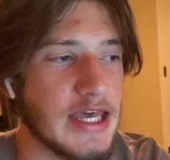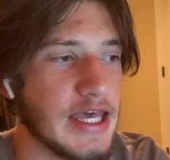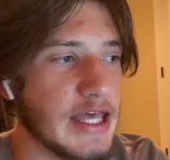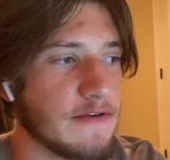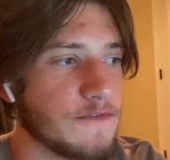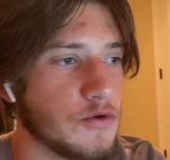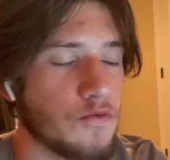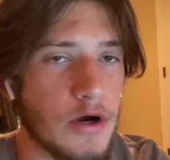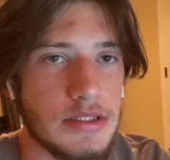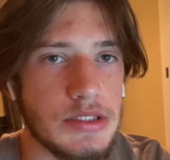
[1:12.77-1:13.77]
if you
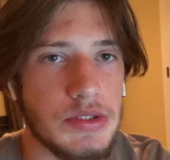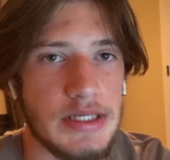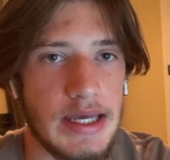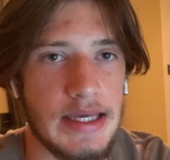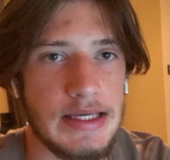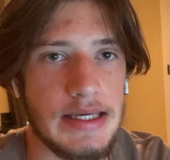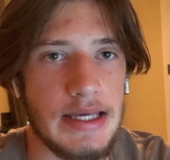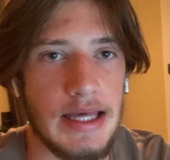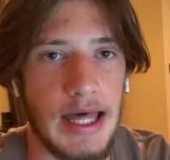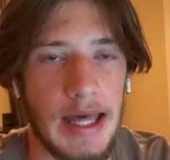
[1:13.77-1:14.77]
want to take
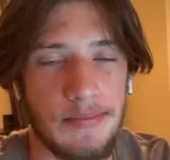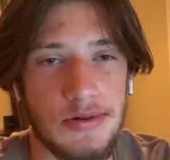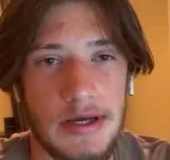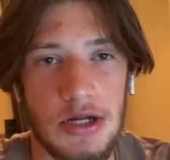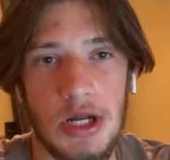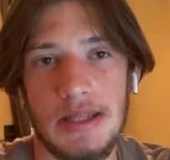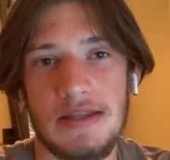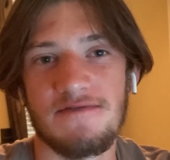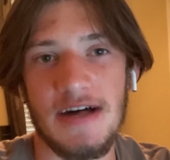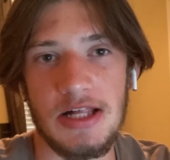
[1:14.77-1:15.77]
a player and
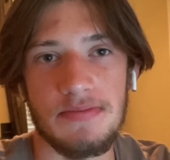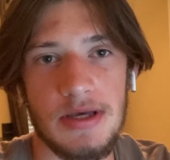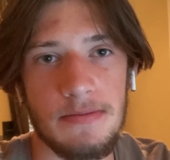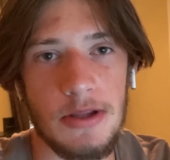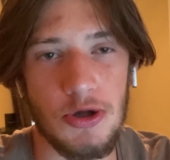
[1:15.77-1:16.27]
develop him,